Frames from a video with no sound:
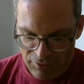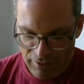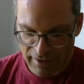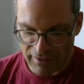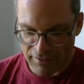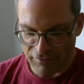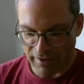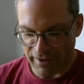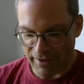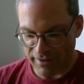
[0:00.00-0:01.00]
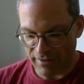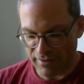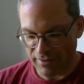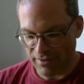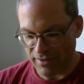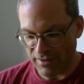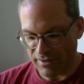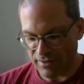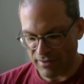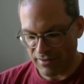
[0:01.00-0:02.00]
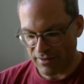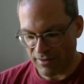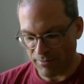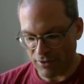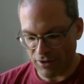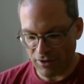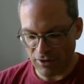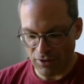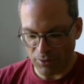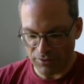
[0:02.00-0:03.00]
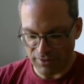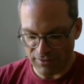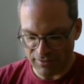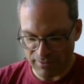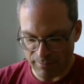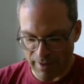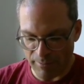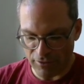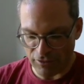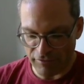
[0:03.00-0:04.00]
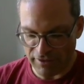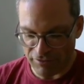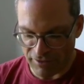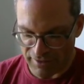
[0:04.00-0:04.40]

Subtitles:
you identify the closest members of a different